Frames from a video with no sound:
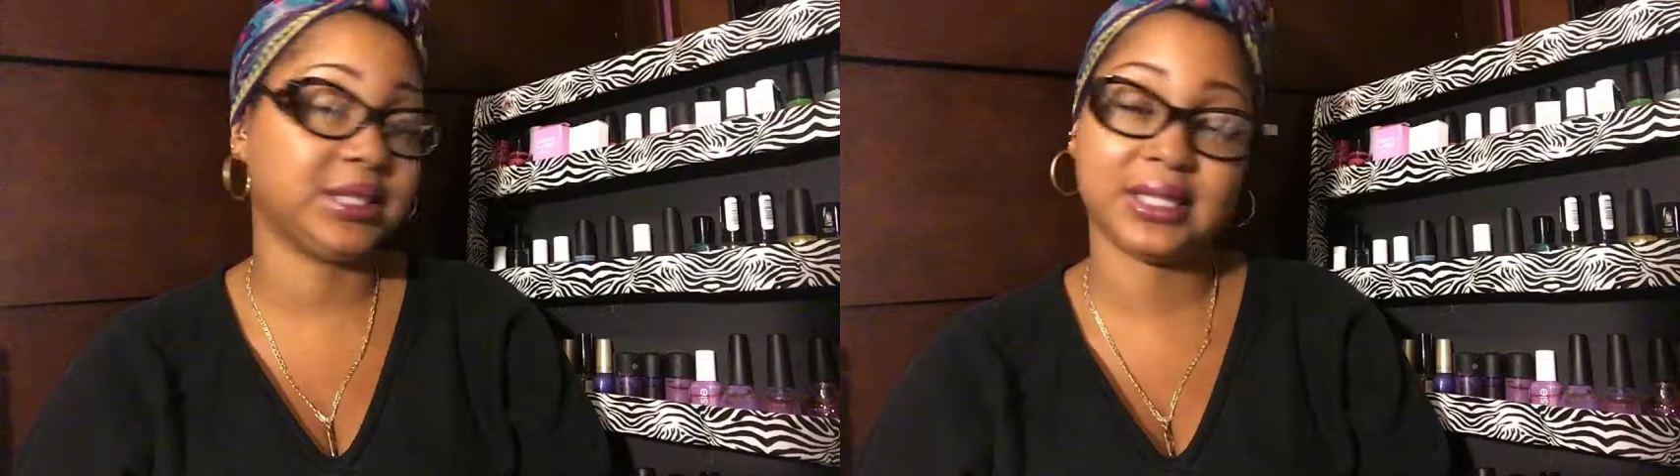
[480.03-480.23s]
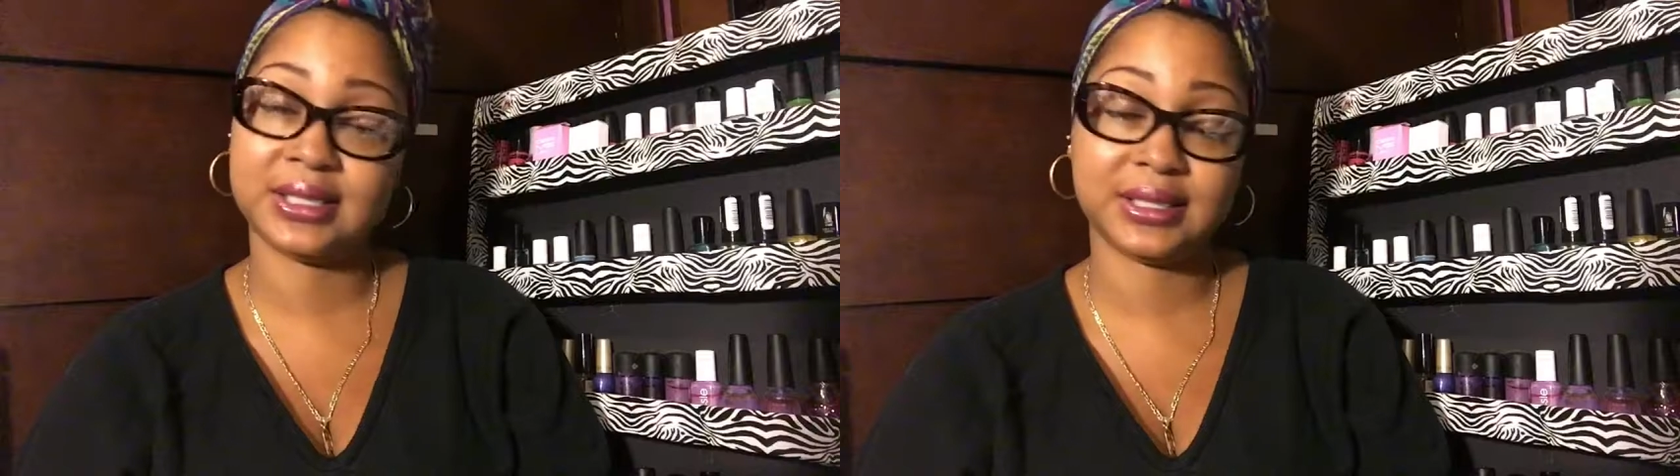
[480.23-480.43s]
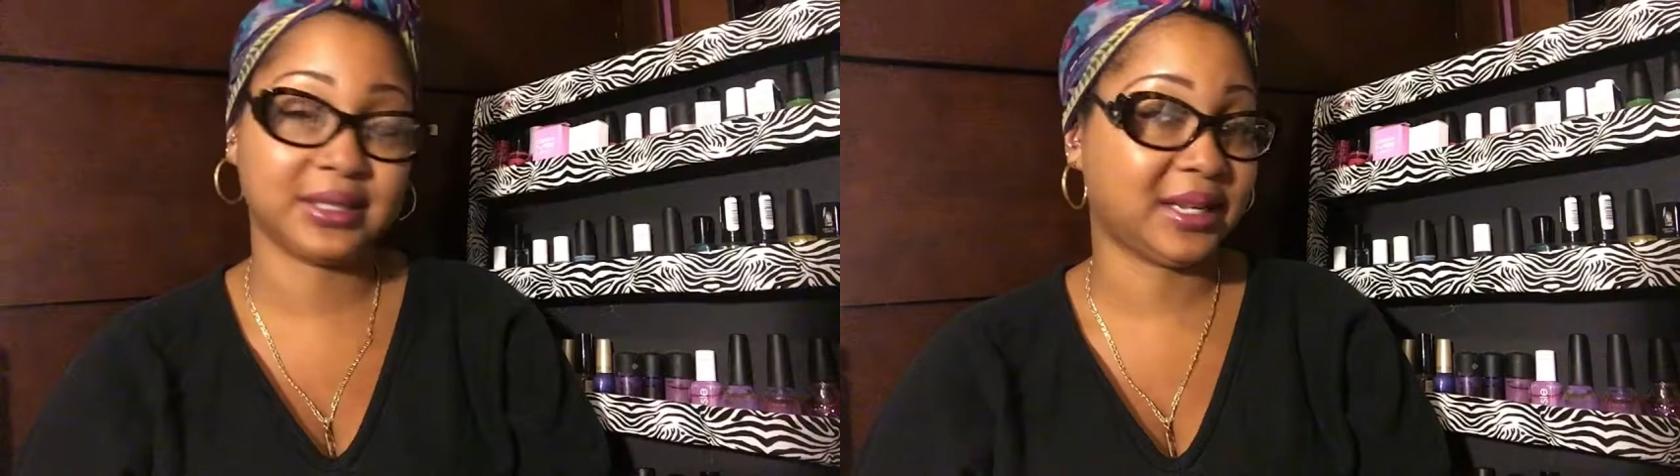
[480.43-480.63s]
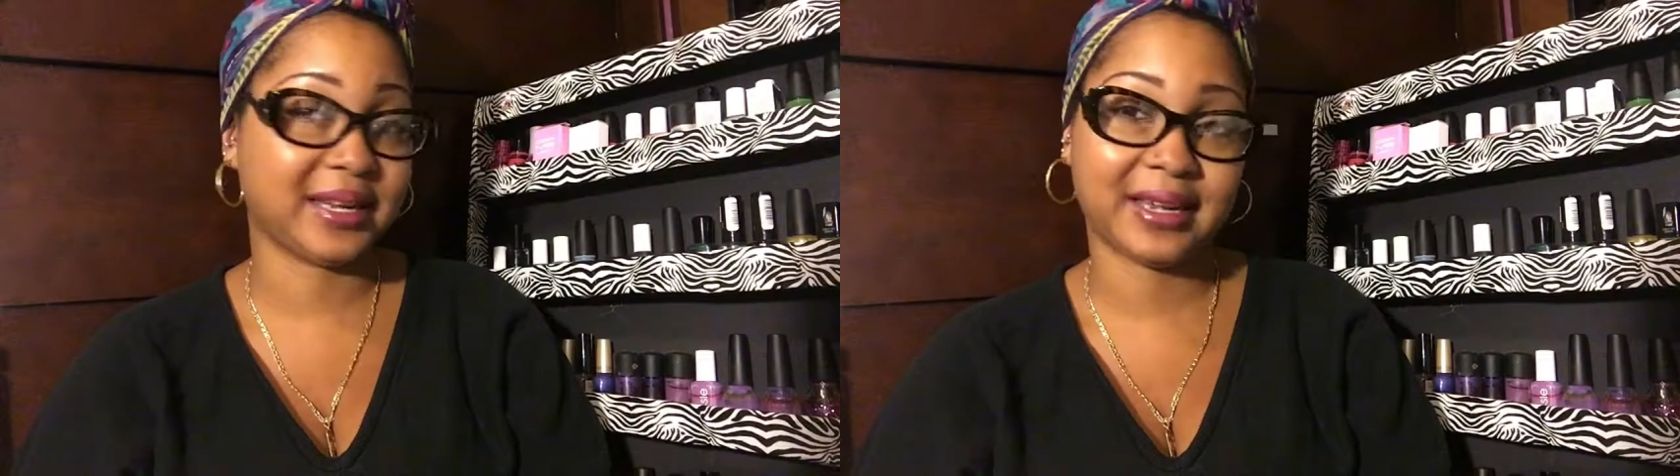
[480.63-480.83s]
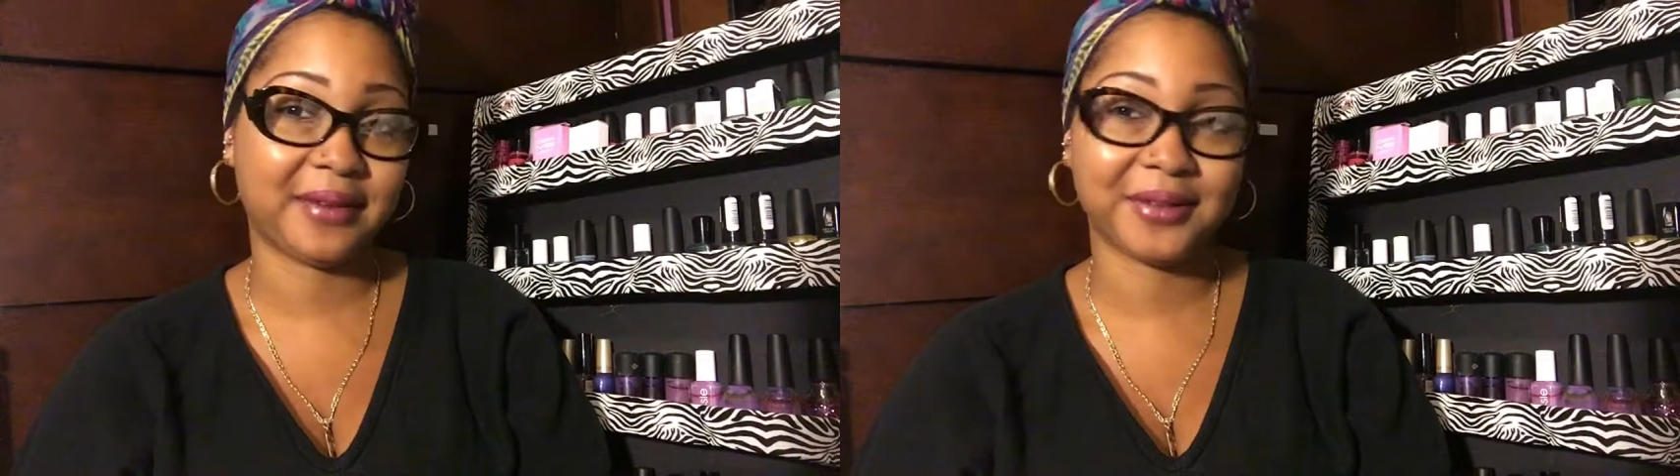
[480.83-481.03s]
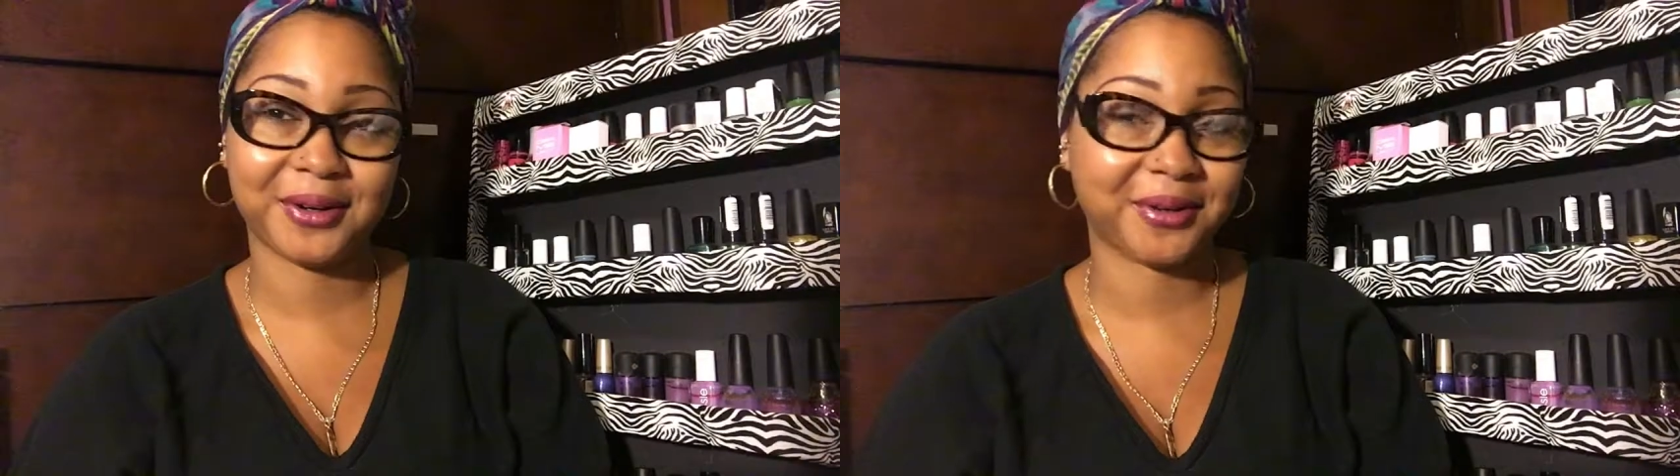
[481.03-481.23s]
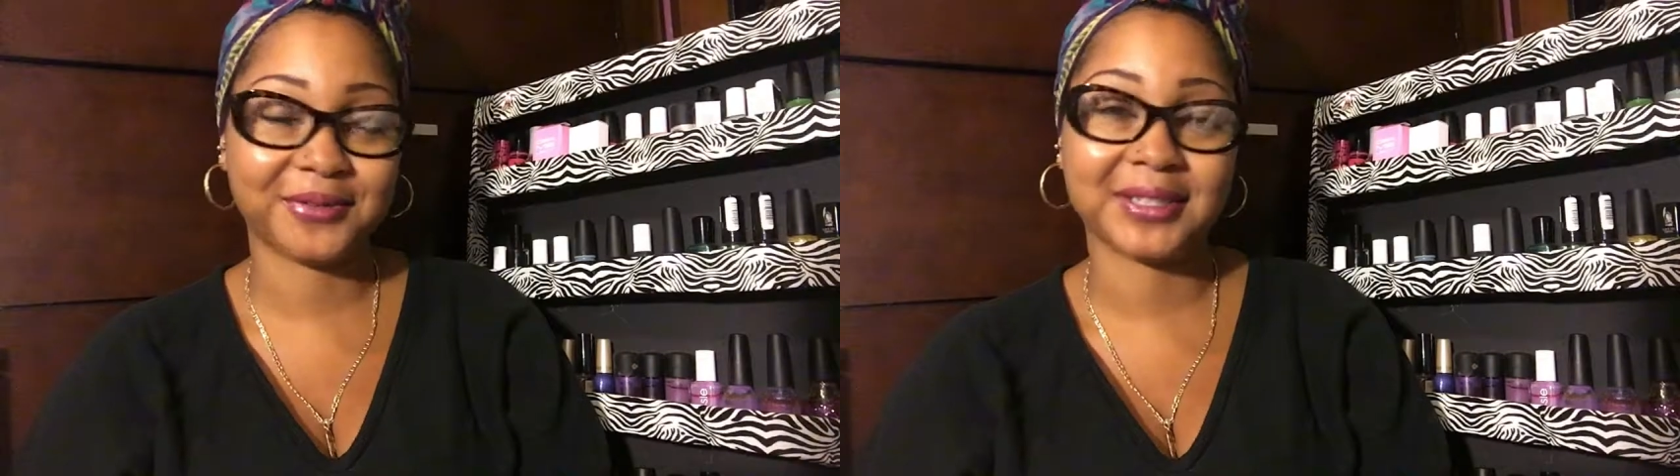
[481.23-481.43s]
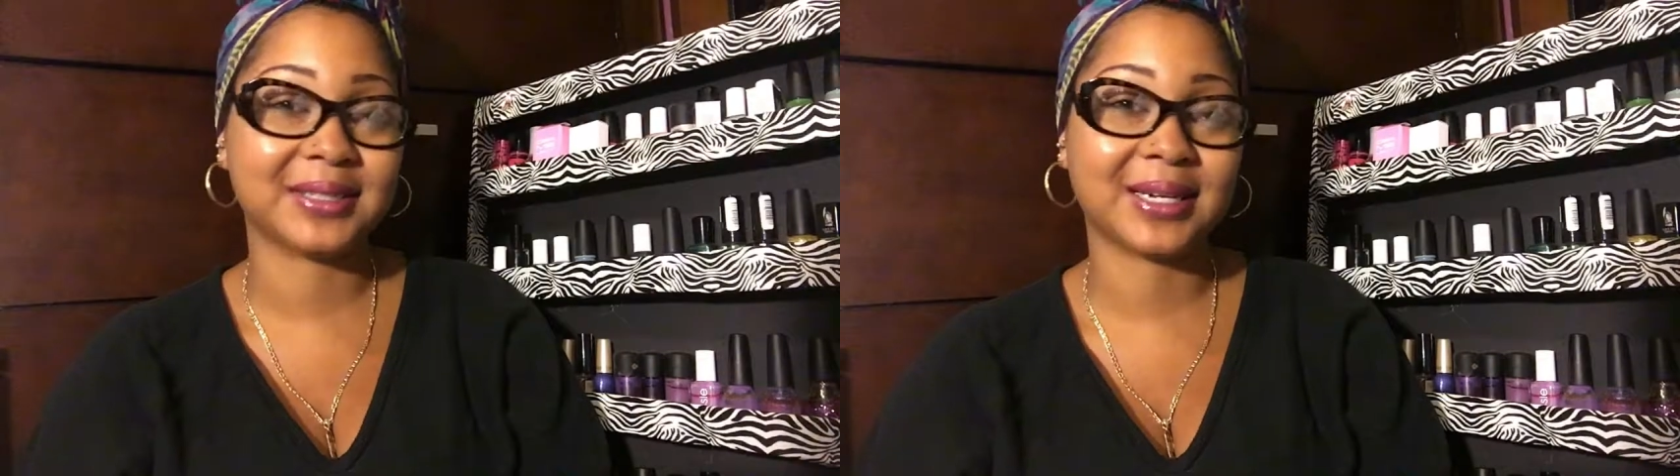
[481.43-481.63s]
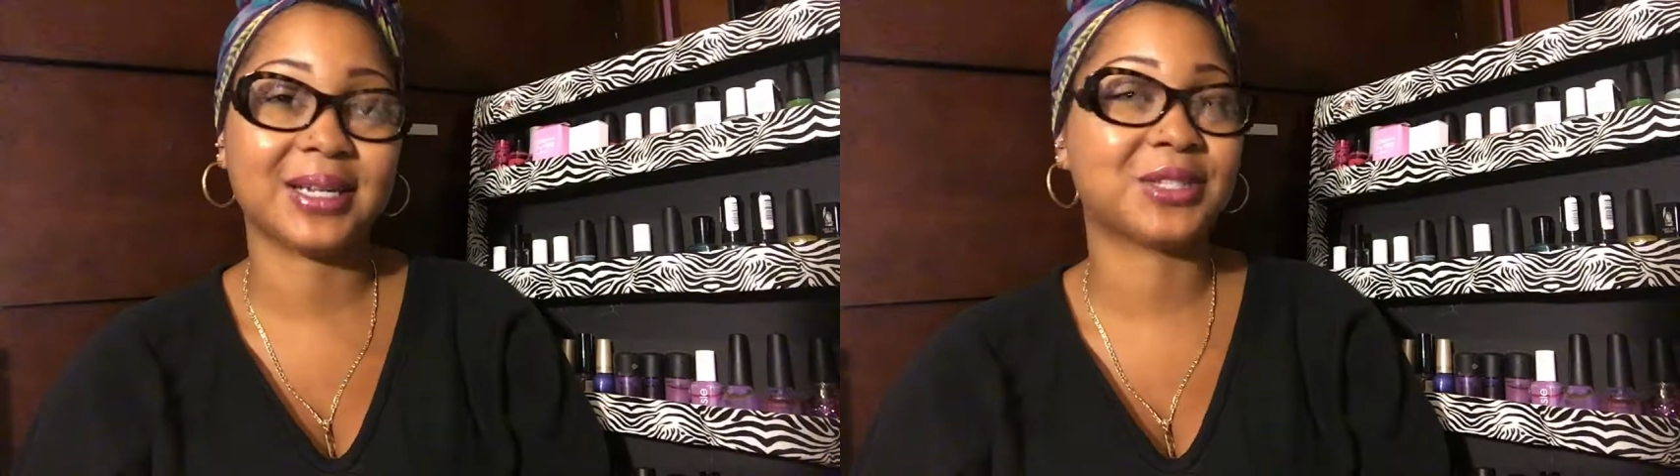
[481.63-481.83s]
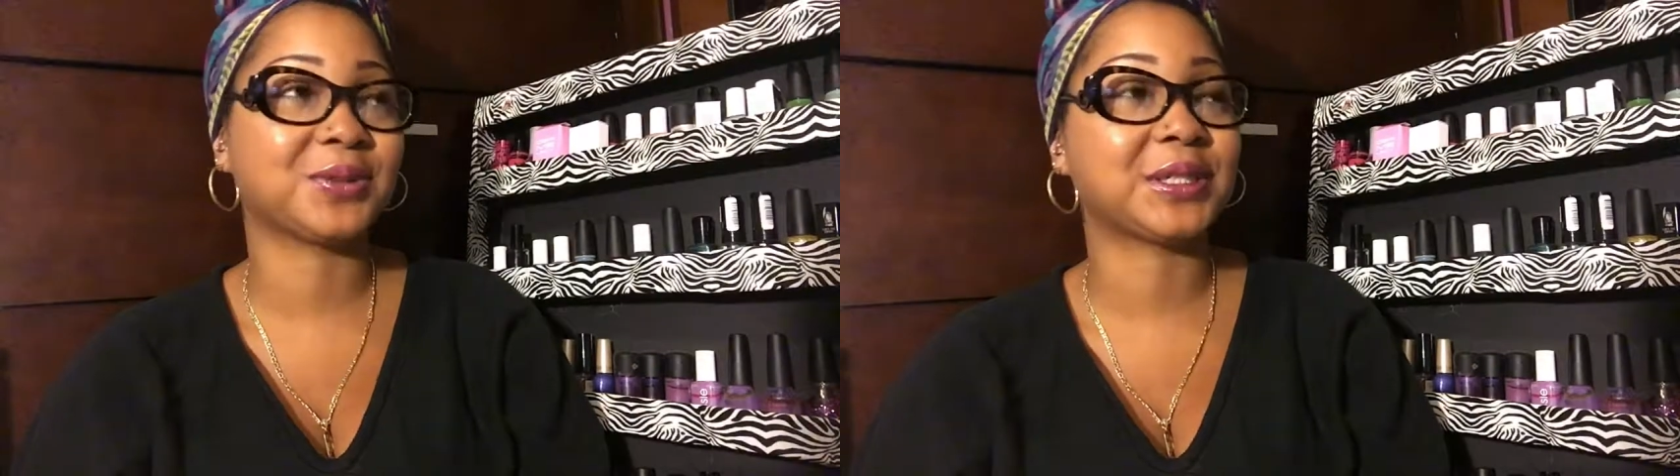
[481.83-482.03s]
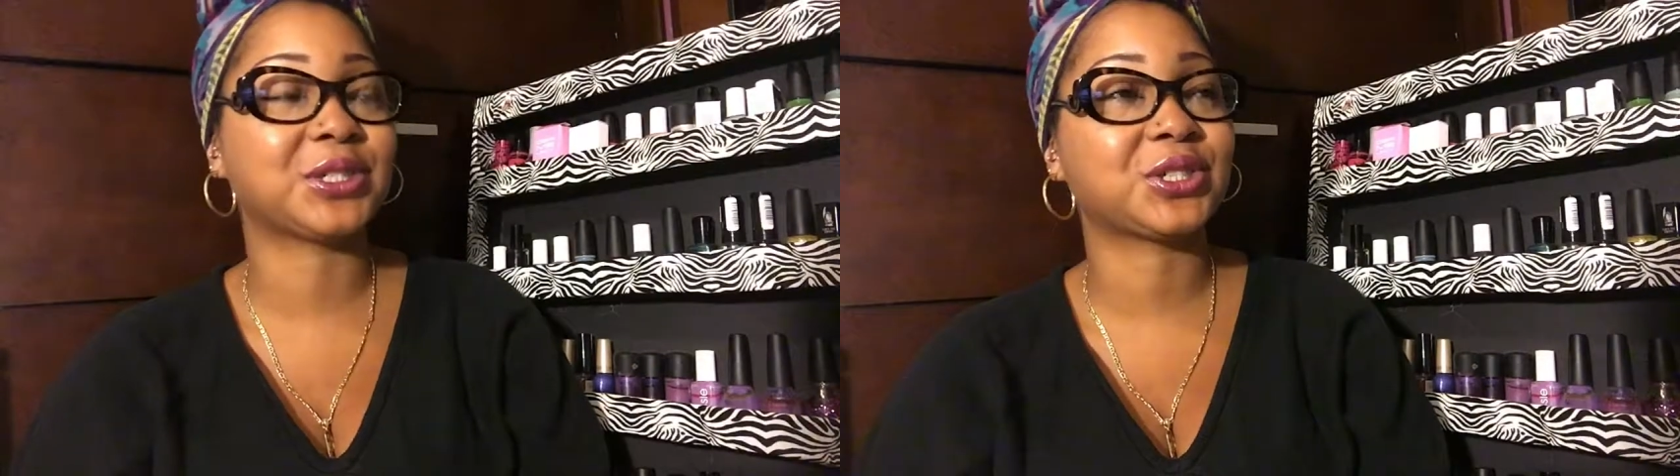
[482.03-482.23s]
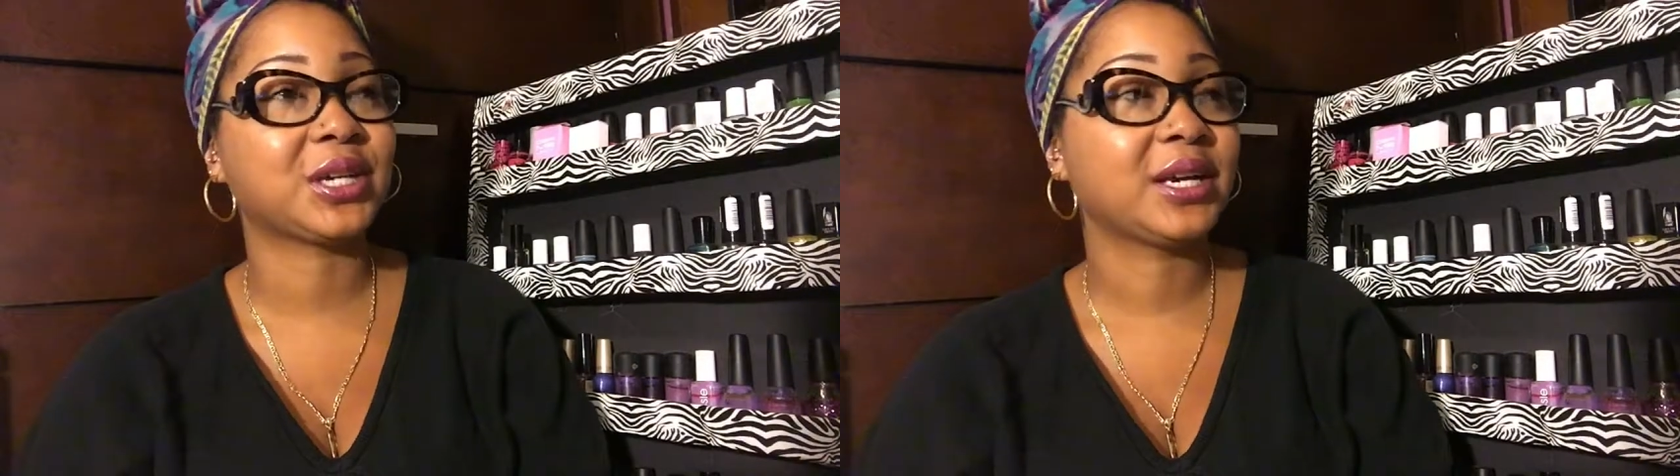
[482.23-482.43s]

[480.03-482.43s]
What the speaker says: doesn't like having her feet touched, which